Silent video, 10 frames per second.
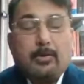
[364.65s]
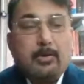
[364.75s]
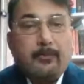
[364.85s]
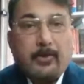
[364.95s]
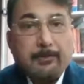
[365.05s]

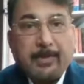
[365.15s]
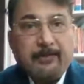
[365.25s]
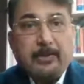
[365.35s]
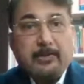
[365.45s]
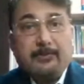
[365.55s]
So, for the
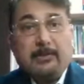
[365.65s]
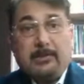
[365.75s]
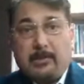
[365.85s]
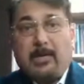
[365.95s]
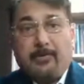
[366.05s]
benefit of
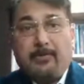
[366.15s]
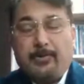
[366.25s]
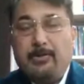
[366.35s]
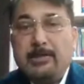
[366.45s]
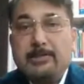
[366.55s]
our
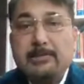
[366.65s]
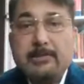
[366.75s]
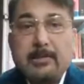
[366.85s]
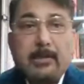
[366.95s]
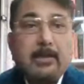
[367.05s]

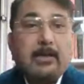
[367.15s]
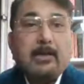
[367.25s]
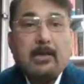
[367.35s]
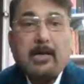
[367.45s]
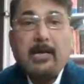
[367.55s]
viewers,
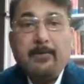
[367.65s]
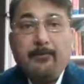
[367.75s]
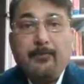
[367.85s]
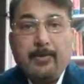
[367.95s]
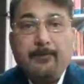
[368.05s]
I
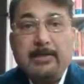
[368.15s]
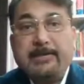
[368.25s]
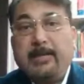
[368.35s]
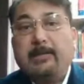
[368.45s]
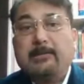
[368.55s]
we will
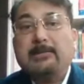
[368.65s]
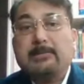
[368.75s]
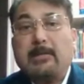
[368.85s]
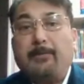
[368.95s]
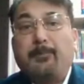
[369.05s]
take
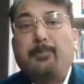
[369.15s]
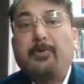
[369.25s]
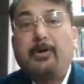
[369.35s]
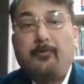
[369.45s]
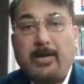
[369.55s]
this up
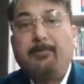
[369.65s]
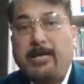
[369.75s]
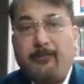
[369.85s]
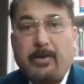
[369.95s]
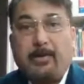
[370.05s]
one
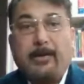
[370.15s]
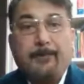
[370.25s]
by one.